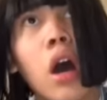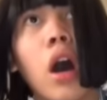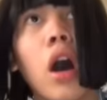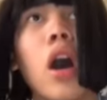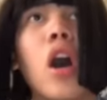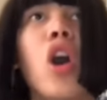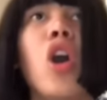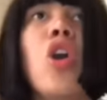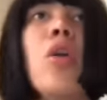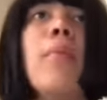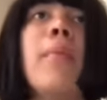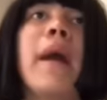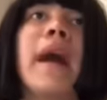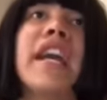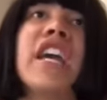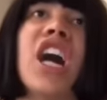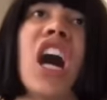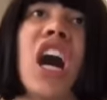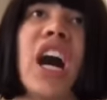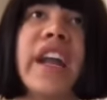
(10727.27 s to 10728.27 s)
Oh
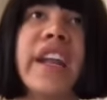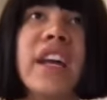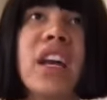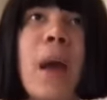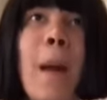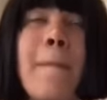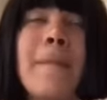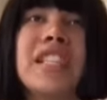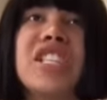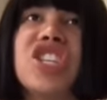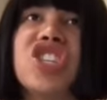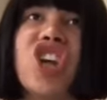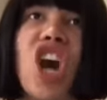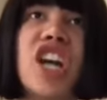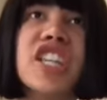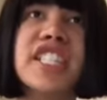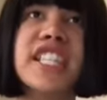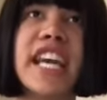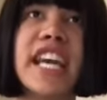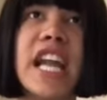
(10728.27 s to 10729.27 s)
my god. Mrs.
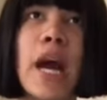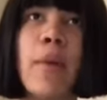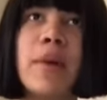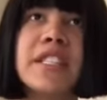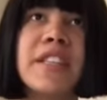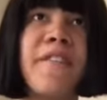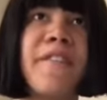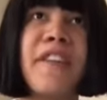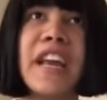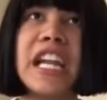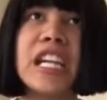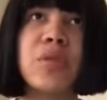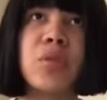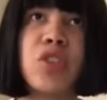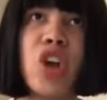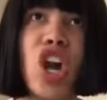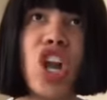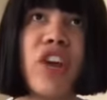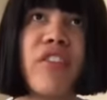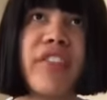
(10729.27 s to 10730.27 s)
Johnson, I wasn't finished
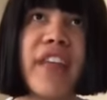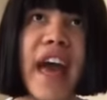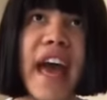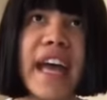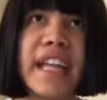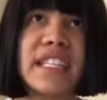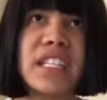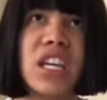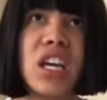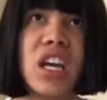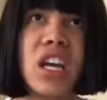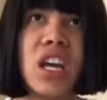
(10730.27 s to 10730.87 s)
with all of that.